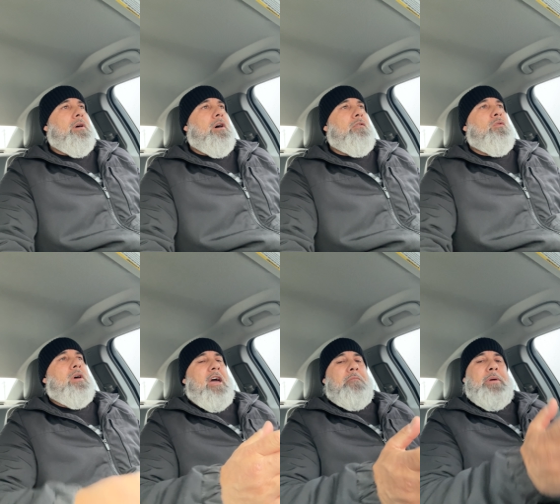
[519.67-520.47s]
of
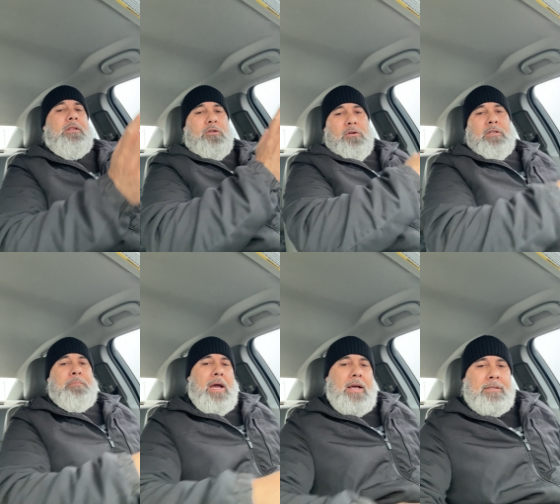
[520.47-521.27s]
what I've been through in the
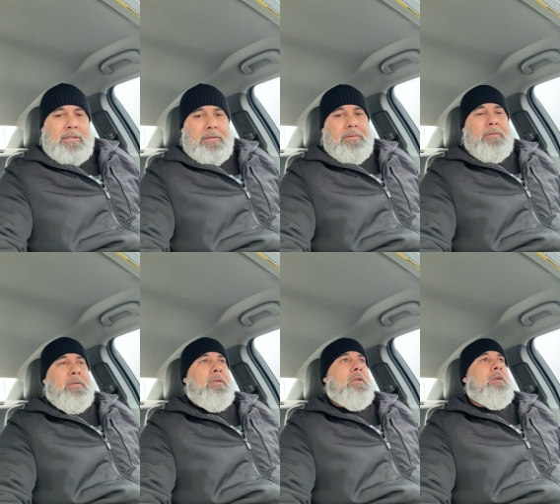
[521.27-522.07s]
past.
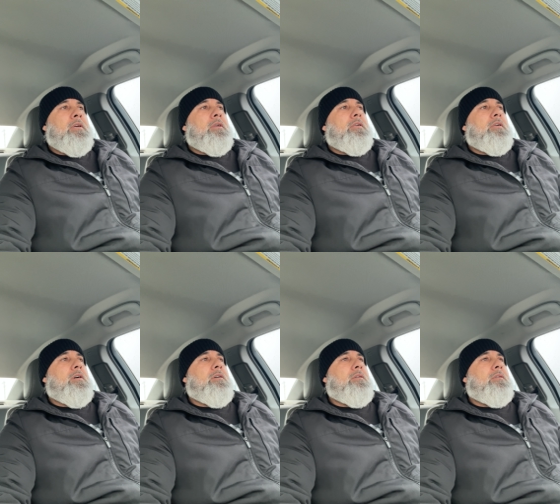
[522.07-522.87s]
You
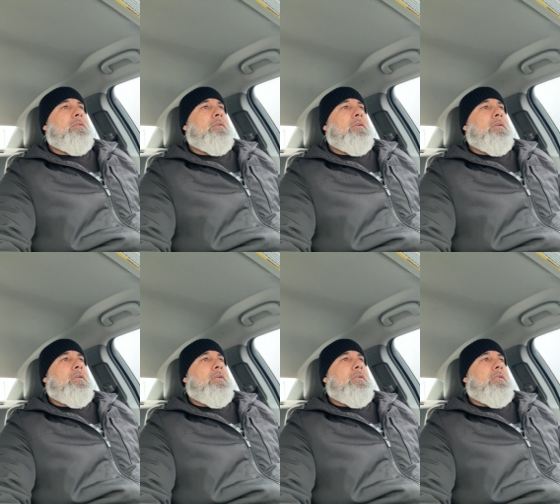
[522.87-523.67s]
know,
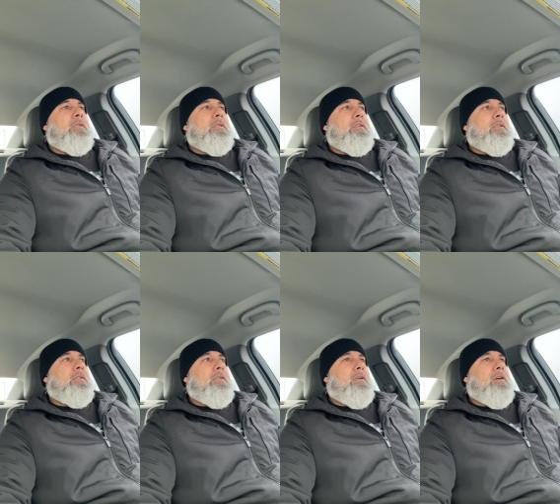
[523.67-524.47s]

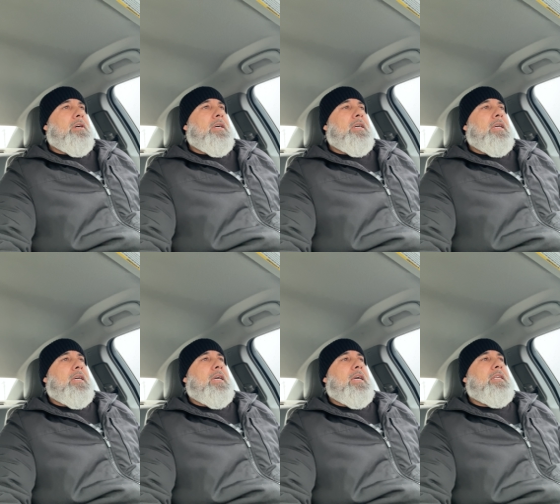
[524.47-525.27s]
you know, it,
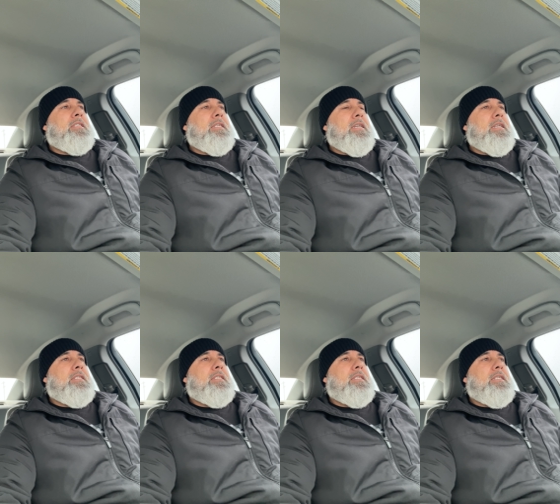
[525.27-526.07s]
it, it's
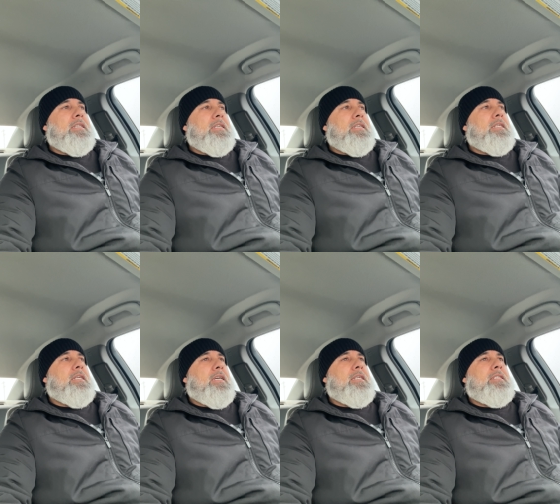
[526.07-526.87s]
it's
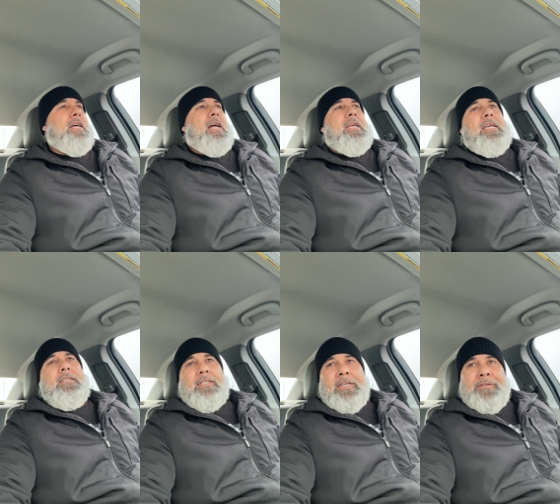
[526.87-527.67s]
it's not
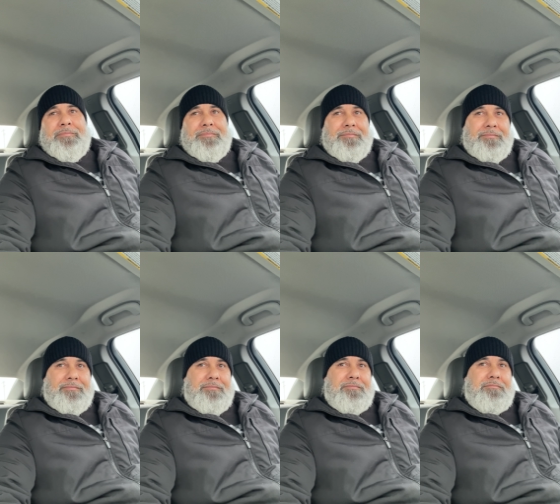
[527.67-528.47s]
easy
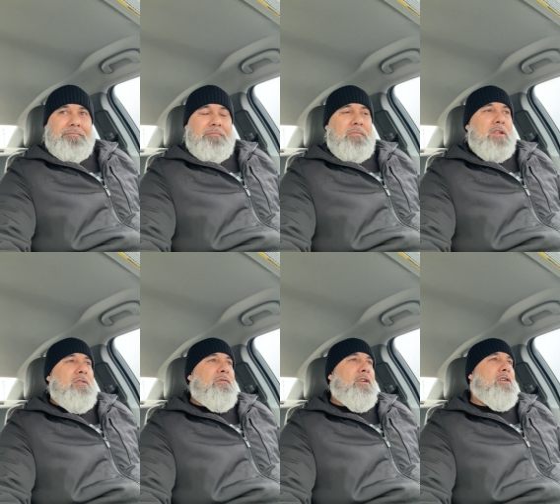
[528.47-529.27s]

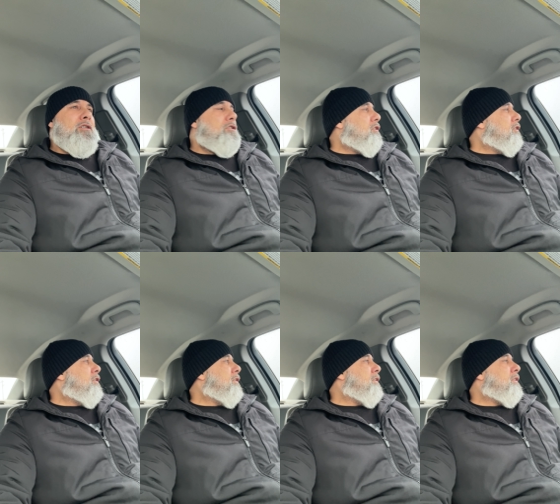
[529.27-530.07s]
for you to